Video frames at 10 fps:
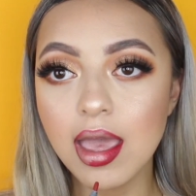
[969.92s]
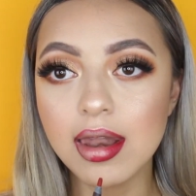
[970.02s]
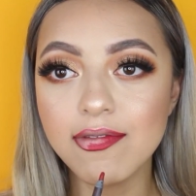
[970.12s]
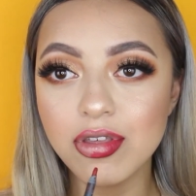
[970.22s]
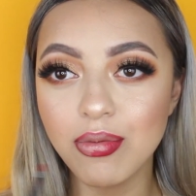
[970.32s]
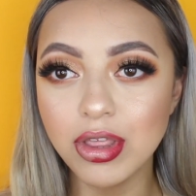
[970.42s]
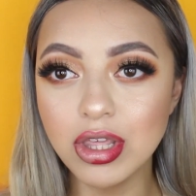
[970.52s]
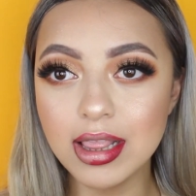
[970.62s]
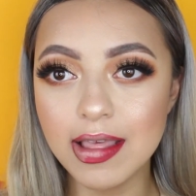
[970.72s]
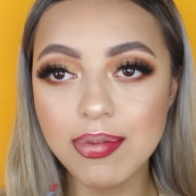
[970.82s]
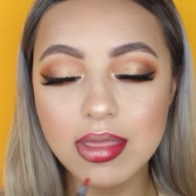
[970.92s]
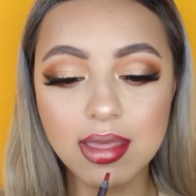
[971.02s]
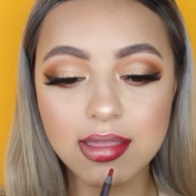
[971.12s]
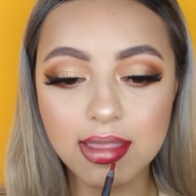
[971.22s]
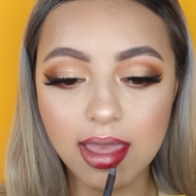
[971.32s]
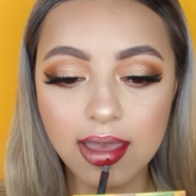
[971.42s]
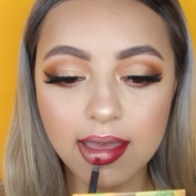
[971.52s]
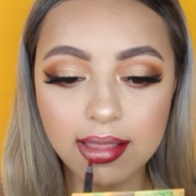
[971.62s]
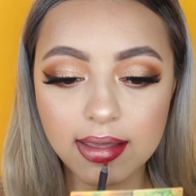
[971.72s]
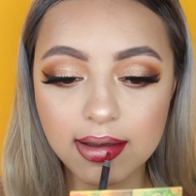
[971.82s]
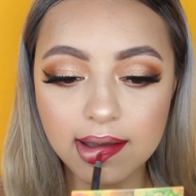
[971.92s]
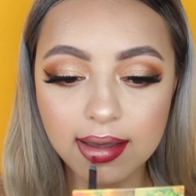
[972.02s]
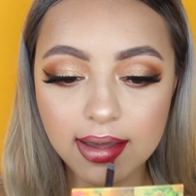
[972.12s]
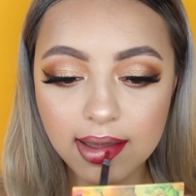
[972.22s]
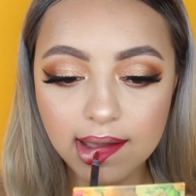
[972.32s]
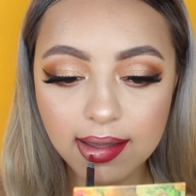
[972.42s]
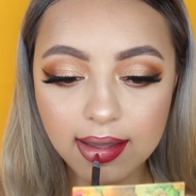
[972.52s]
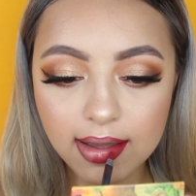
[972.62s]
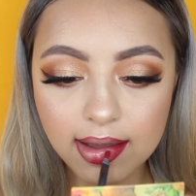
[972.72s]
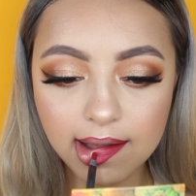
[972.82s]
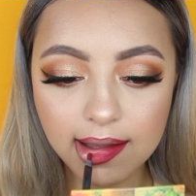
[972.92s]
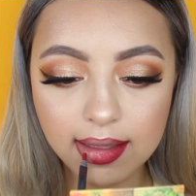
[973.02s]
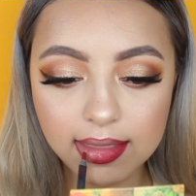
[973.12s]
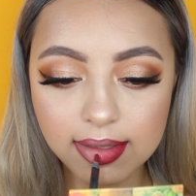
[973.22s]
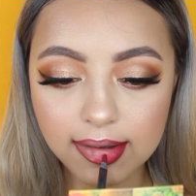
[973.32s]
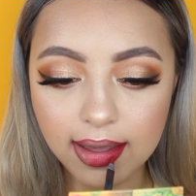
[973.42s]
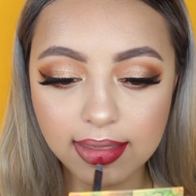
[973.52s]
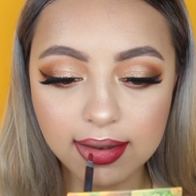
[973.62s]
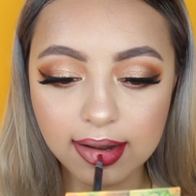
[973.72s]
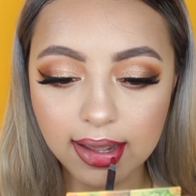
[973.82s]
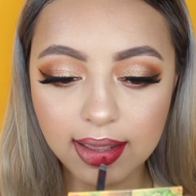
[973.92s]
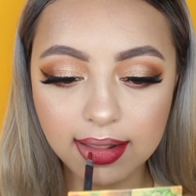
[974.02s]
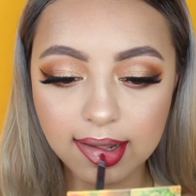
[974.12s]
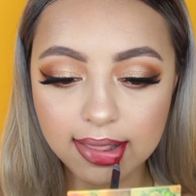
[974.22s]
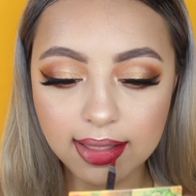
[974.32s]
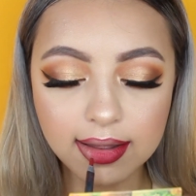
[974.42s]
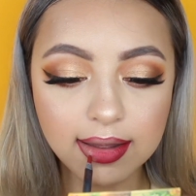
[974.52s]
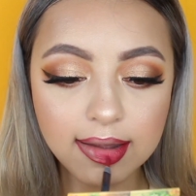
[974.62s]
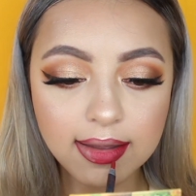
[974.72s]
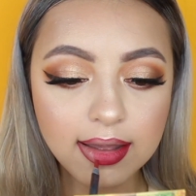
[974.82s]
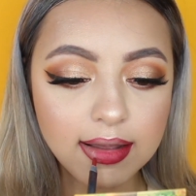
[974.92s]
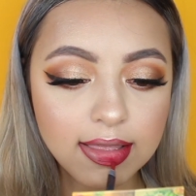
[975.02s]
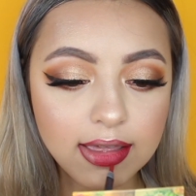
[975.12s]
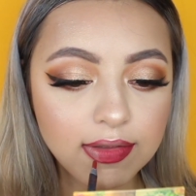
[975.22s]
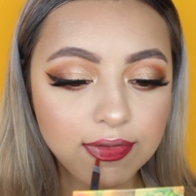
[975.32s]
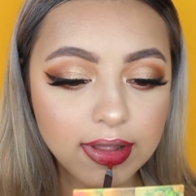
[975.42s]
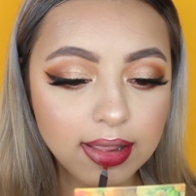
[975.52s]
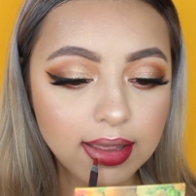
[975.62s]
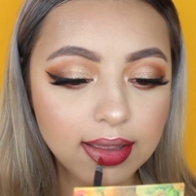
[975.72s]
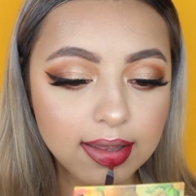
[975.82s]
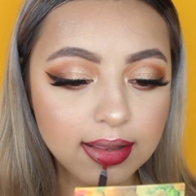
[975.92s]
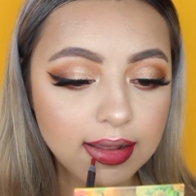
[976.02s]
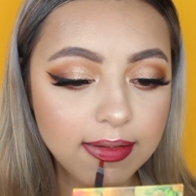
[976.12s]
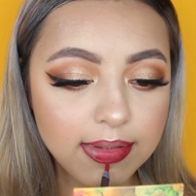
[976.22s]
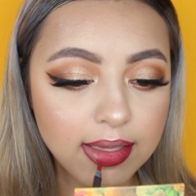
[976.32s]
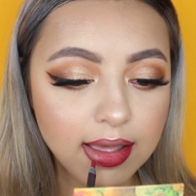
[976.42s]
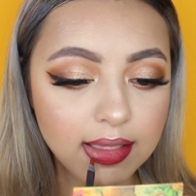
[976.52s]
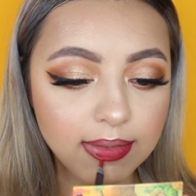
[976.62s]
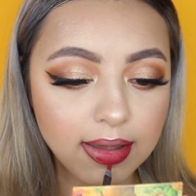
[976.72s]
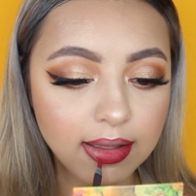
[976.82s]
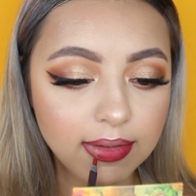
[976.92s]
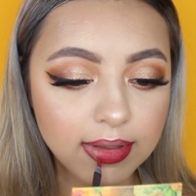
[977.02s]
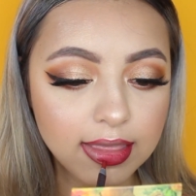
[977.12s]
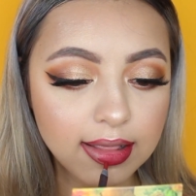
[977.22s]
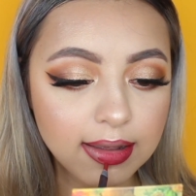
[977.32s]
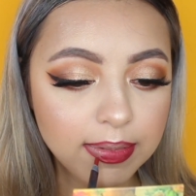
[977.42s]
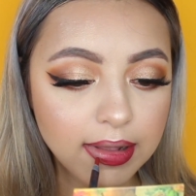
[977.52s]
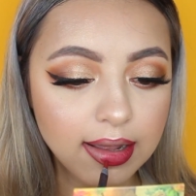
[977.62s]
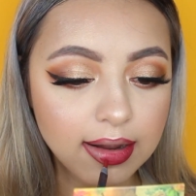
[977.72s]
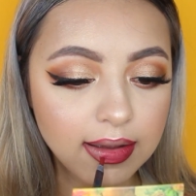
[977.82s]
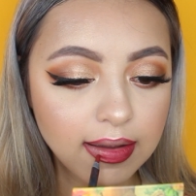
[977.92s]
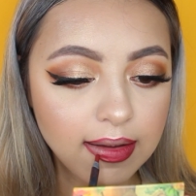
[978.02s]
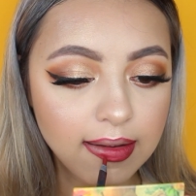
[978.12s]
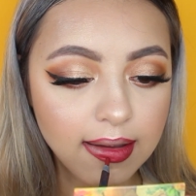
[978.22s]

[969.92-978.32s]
And if you want your lips to stay longer throughout the night, last longer, just fill in your lips as well with the lip liner.